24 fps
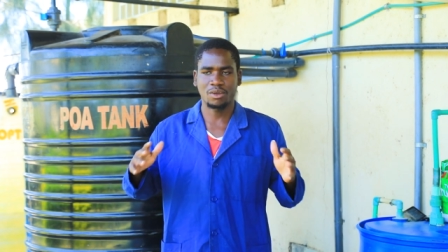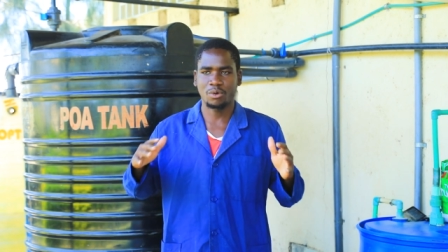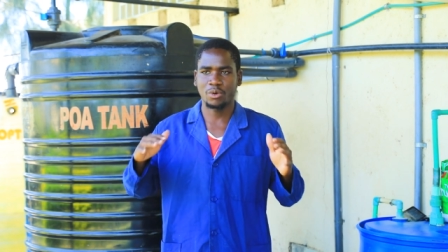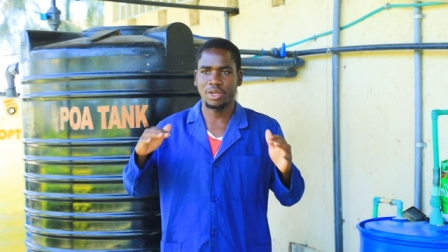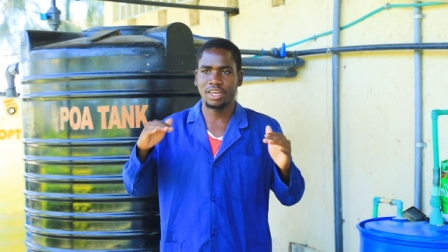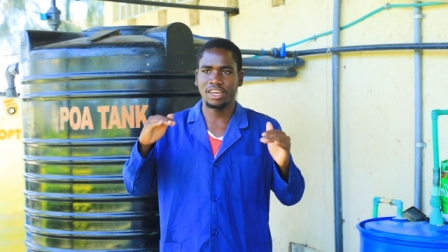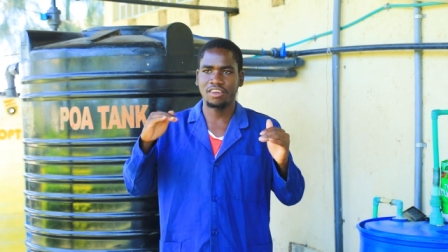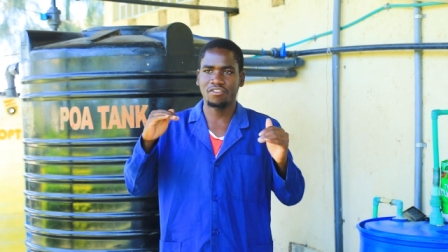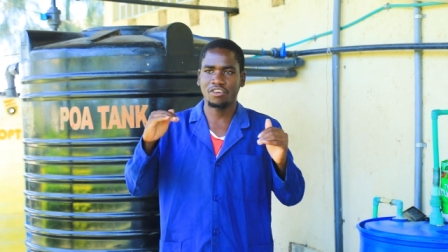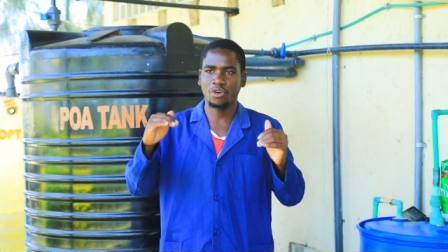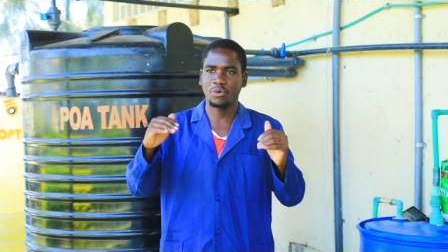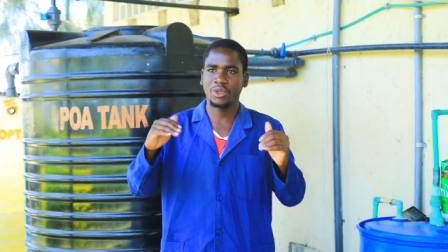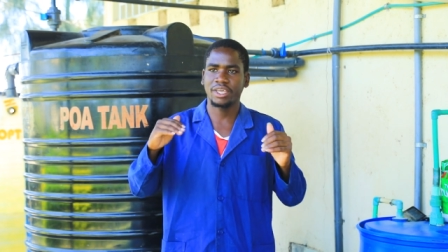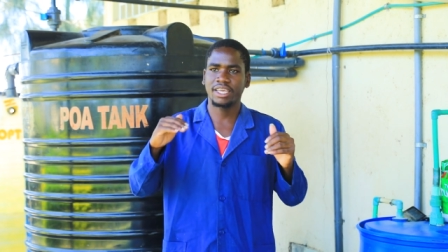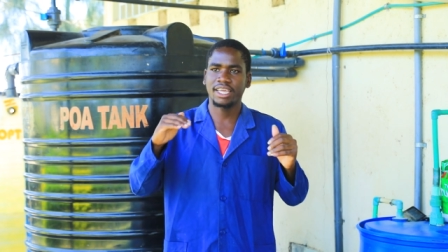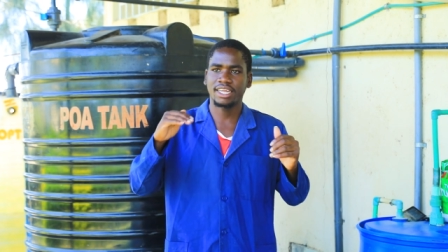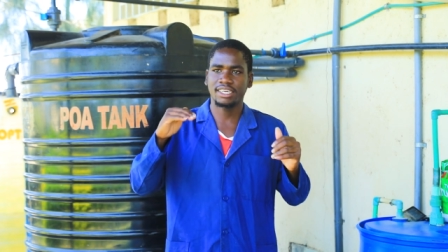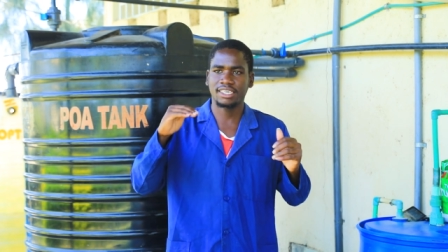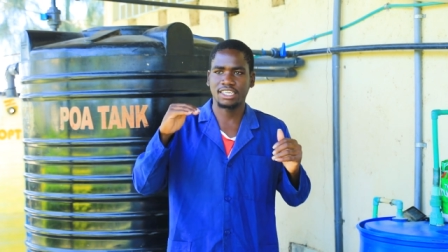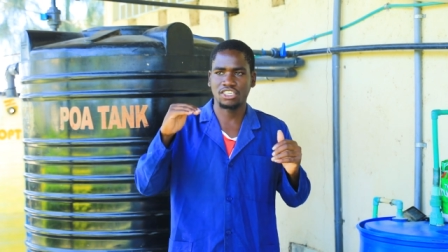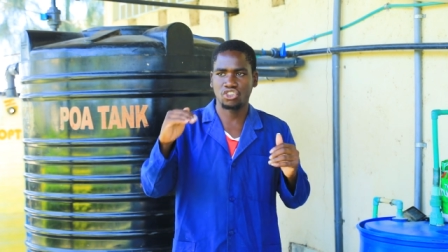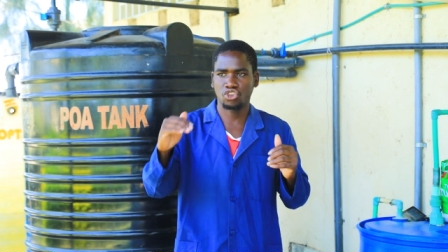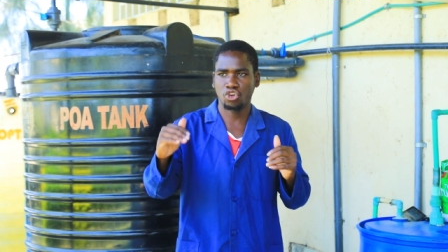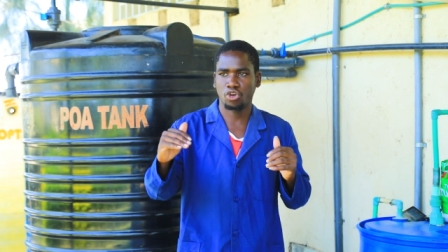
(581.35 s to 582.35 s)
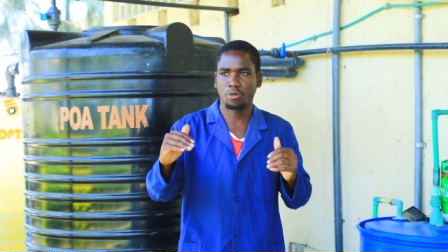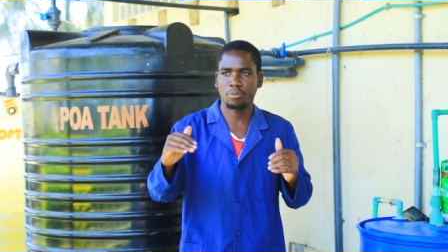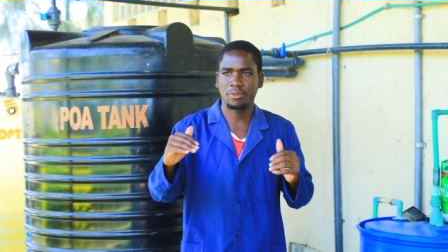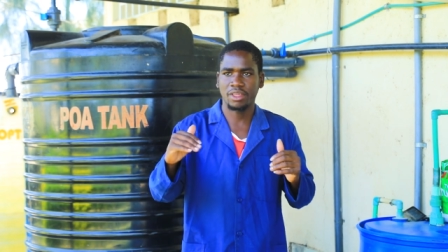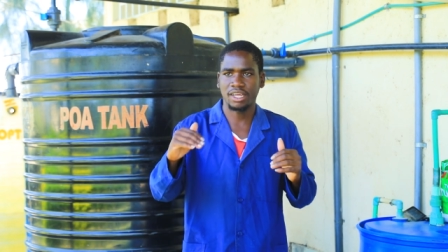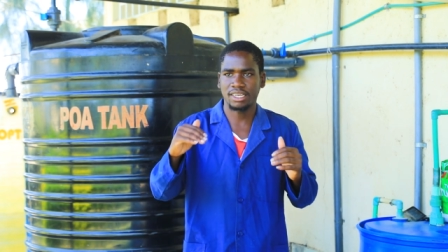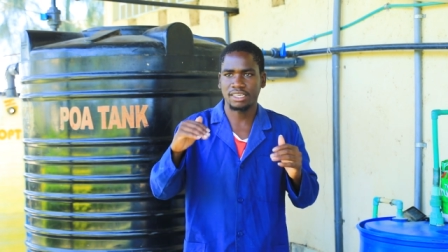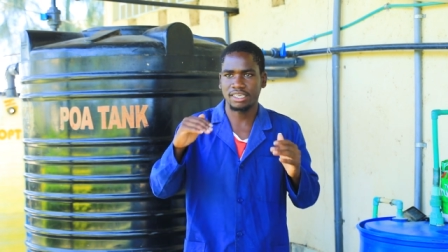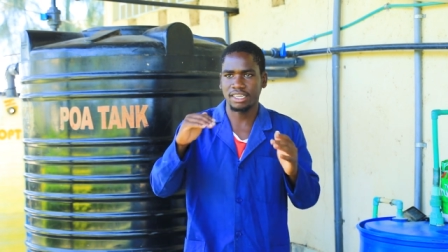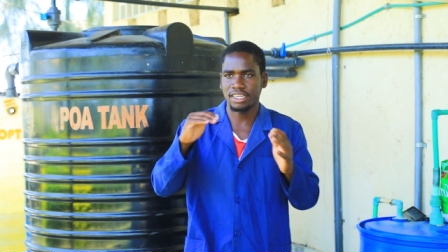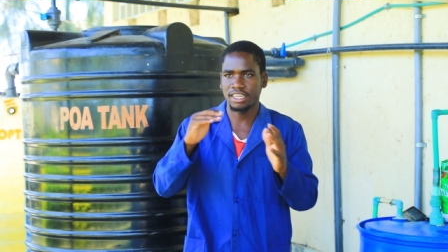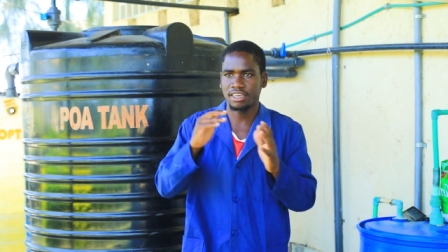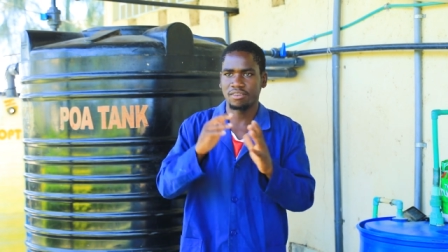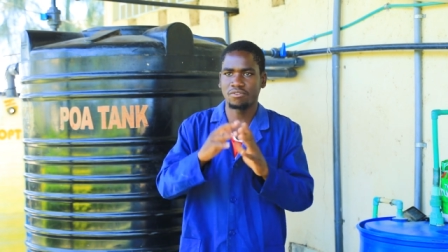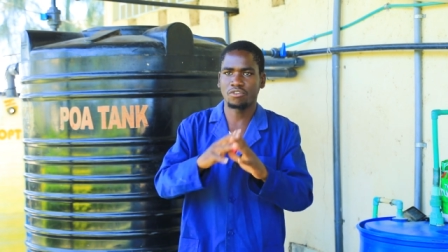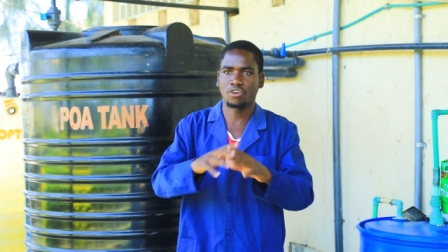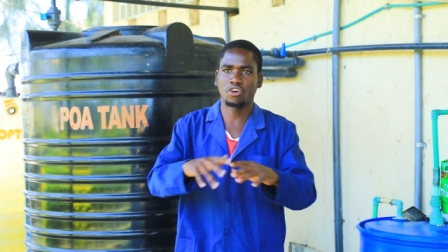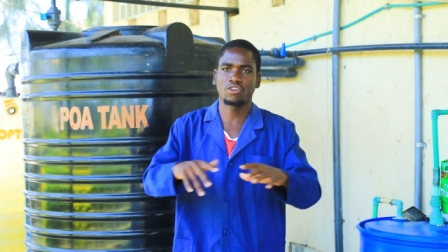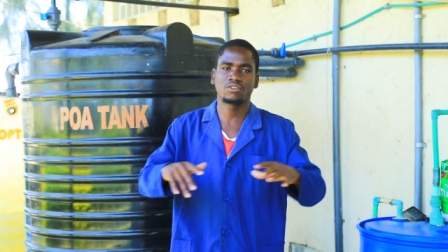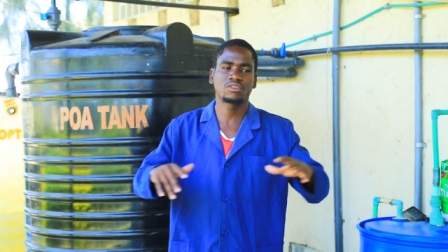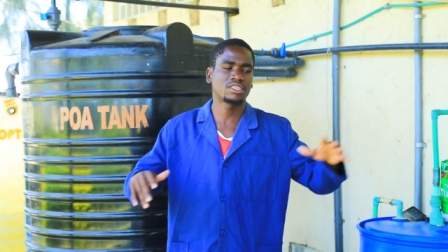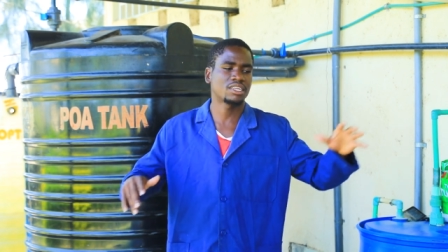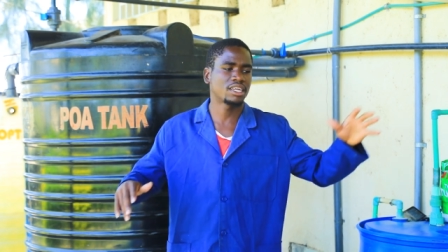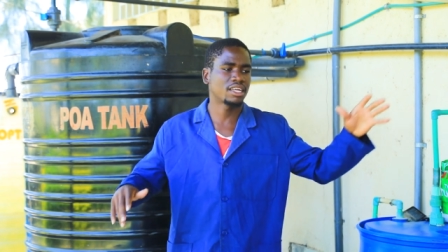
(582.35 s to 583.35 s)
whenever we get a job that
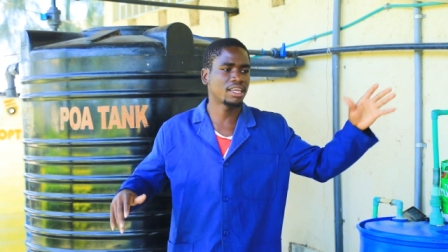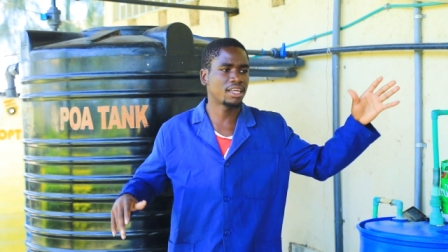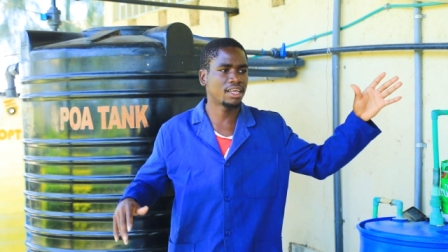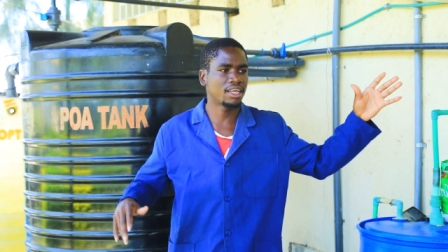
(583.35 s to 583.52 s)
involves